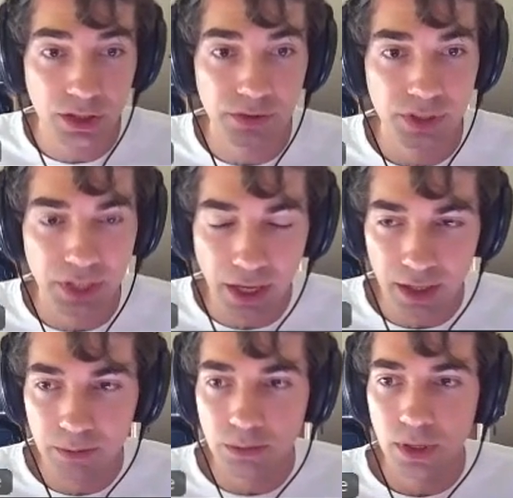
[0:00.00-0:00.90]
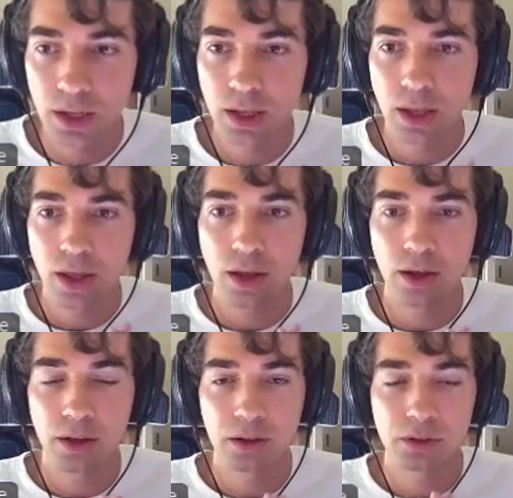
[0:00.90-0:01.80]
of the time,
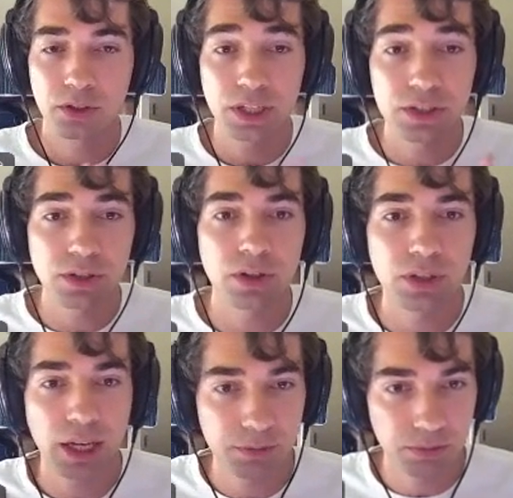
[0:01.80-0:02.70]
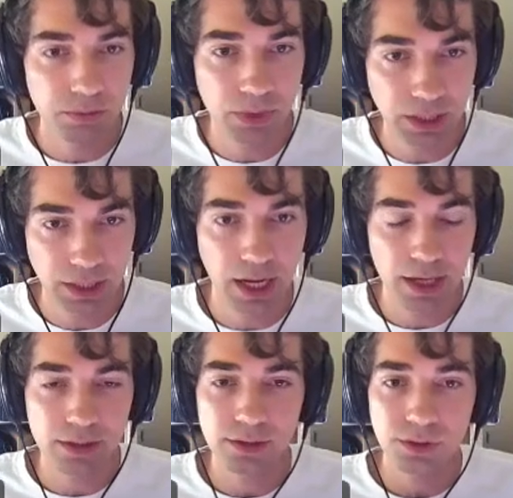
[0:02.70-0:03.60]
condition on x being in
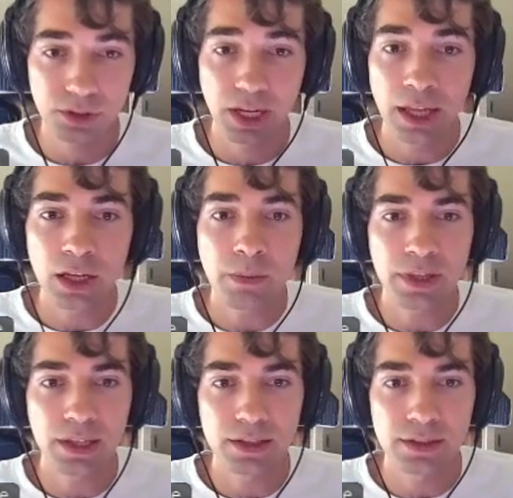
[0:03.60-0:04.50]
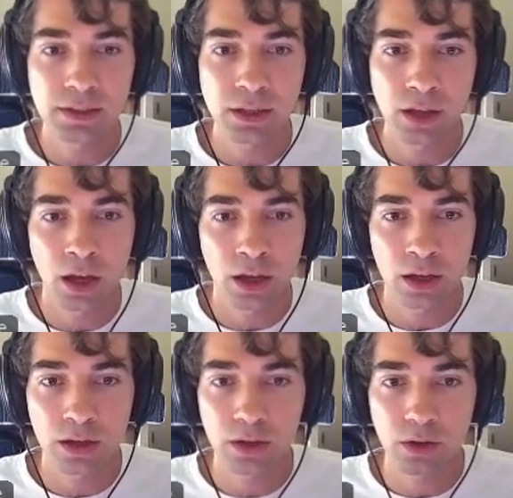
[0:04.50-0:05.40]
S, you're going to end up in this
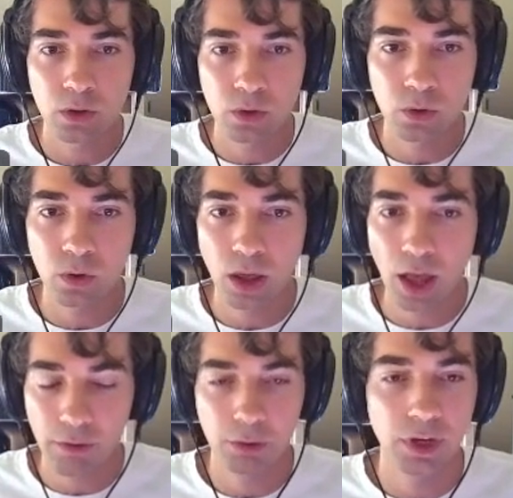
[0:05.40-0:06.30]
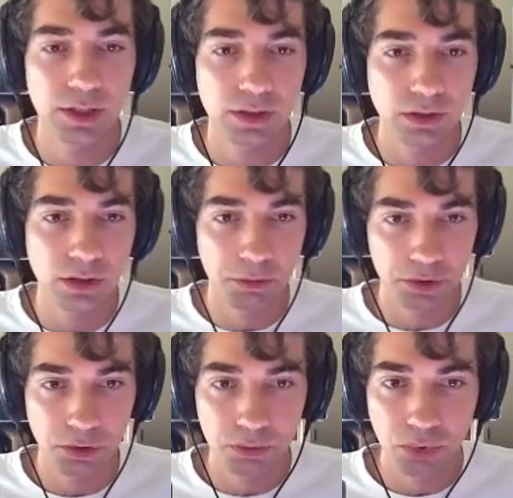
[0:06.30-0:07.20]
Hamming weight
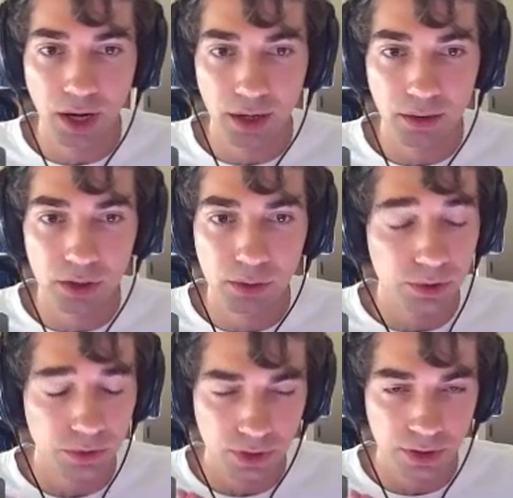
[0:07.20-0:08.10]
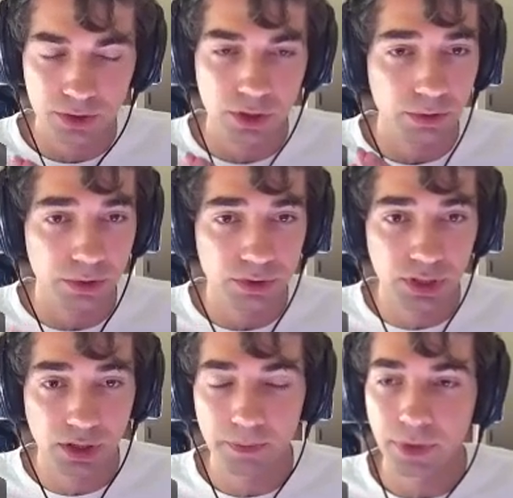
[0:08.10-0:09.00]
w
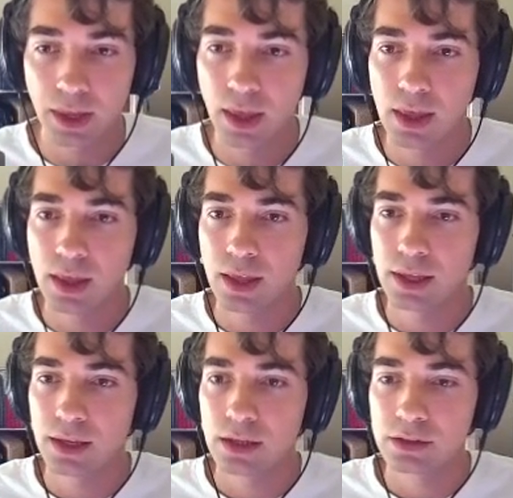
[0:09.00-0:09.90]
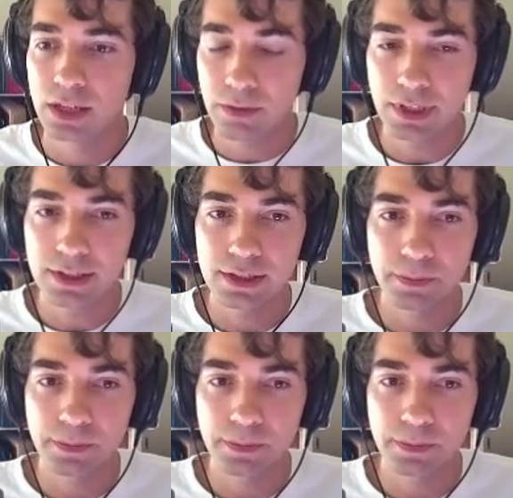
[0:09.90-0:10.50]
star. So that means